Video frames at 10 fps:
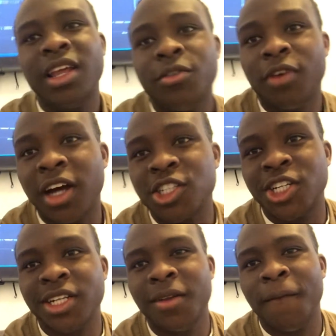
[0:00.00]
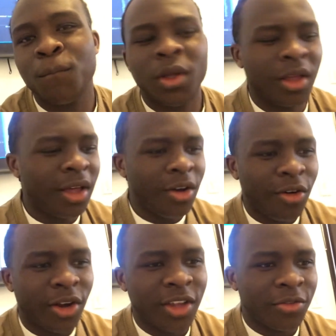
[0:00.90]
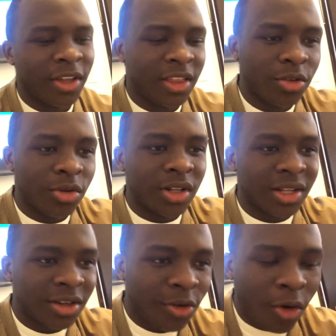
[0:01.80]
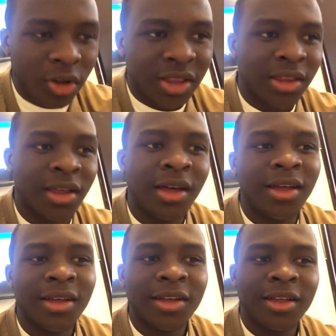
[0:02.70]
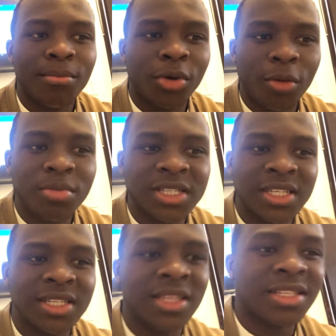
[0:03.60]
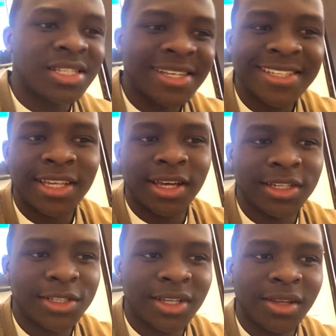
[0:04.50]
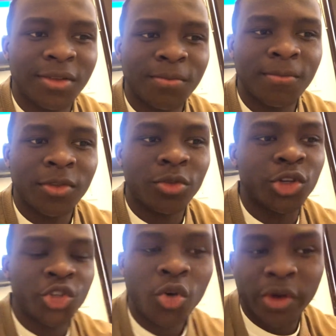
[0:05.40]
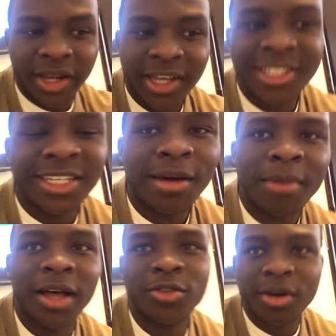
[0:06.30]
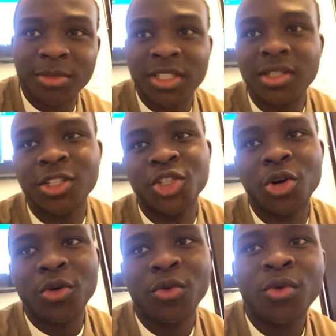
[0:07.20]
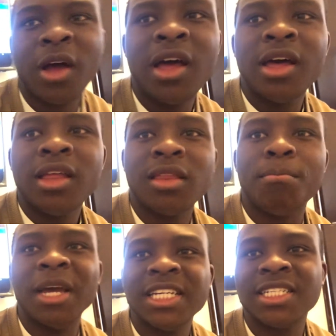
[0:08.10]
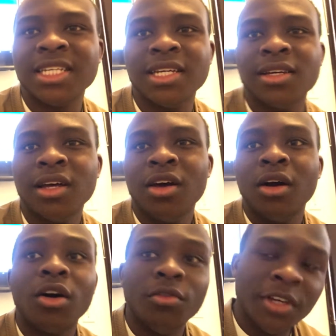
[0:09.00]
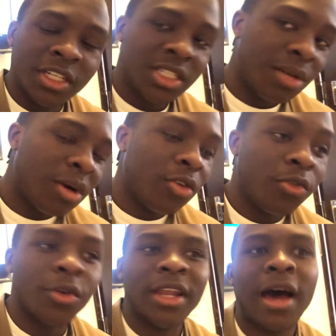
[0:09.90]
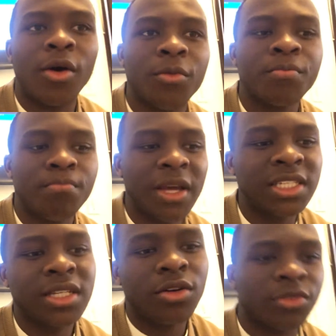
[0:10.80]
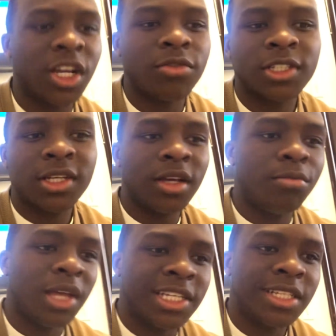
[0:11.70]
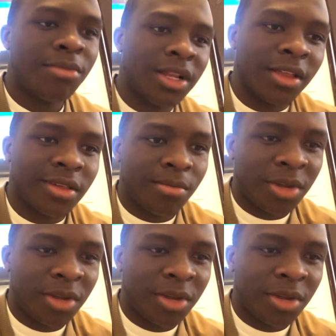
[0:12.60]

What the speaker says: function, on event that will call properties in CSS to show in HTML. So I'm just going to show you the basic of HTML for now. Basic of JavaScript, HTML, and C++.